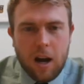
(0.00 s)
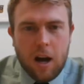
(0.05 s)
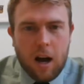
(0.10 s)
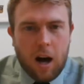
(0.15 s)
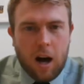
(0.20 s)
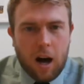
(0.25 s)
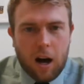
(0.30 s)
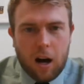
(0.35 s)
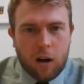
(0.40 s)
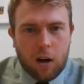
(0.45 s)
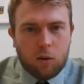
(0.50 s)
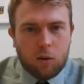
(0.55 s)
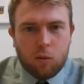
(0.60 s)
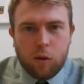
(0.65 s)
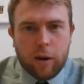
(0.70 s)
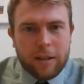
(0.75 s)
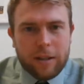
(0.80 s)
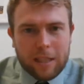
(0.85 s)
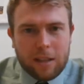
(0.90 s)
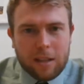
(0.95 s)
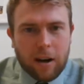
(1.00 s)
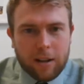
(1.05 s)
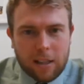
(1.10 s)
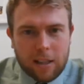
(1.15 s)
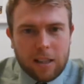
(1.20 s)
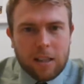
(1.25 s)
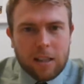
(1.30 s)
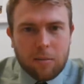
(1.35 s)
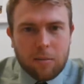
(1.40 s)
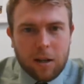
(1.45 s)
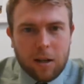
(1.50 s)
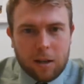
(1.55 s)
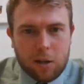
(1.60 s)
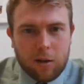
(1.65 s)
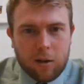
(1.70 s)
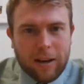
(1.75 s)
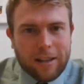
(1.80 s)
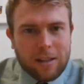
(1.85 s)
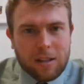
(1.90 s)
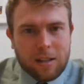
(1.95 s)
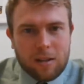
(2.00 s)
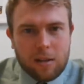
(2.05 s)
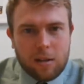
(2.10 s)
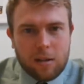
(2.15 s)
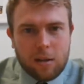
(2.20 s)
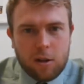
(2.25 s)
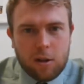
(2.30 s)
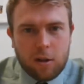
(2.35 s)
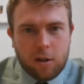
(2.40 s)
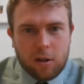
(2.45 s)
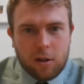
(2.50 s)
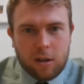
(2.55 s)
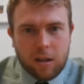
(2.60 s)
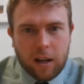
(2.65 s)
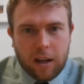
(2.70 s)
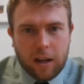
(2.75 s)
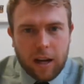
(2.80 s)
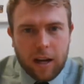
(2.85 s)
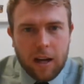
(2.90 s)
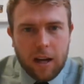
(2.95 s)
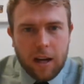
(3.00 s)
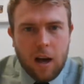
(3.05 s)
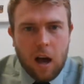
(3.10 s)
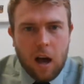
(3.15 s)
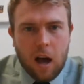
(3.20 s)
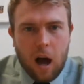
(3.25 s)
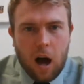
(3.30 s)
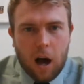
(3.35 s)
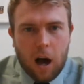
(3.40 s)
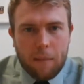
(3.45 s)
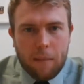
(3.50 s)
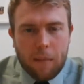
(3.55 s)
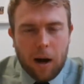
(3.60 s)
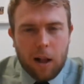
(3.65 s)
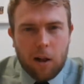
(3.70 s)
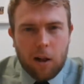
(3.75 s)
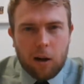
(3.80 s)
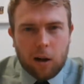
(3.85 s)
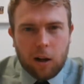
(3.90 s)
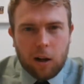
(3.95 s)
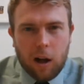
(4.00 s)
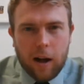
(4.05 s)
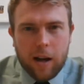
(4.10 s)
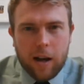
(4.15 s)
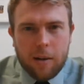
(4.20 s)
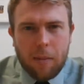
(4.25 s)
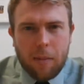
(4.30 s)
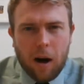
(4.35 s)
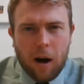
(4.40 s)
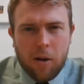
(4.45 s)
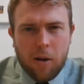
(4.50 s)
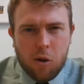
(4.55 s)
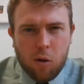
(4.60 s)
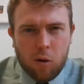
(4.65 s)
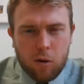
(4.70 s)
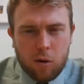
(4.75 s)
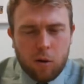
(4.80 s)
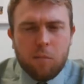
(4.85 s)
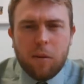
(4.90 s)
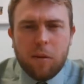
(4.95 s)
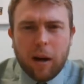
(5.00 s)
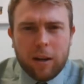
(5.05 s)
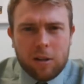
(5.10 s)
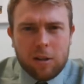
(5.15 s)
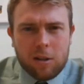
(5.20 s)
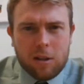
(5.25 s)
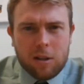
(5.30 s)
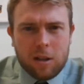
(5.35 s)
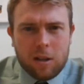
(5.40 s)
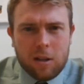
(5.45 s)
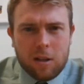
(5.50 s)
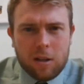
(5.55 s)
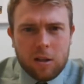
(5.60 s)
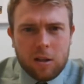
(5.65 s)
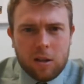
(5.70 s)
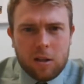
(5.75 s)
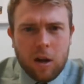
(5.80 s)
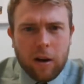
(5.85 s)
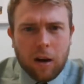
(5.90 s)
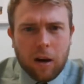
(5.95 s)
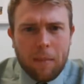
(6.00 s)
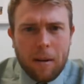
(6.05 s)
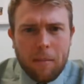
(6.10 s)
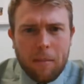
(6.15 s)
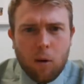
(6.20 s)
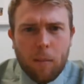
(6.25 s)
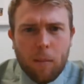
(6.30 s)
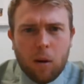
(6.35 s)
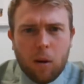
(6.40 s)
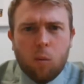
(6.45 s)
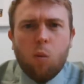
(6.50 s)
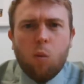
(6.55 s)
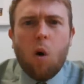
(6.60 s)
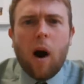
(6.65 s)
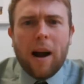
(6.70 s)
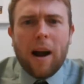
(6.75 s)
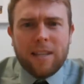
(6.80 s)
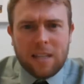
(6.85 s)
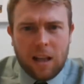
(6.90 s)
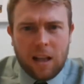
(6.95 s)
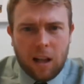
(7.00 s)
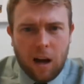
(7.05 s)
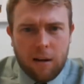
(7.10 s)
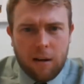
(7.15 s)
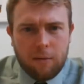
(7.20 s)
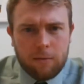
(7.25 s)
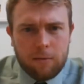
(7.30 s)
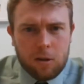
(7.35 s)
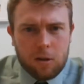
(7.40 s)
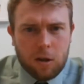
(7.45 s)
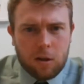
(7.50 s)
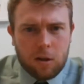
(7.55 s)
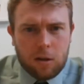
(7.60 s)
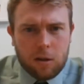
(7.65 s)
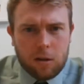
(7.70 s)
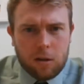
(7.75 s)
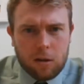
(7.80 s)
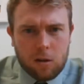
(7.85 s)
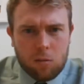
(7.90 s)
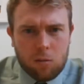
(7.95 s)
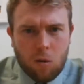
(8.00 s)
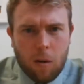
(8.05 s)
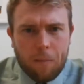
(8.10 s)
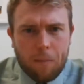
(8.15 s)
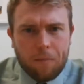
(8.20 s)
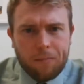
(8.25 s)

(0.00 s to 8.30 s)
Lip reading: and all those exciting subjects you get to choose to study might look like. But I thought you'd be interested in knowing a bit more about the wider life of students as a Swan.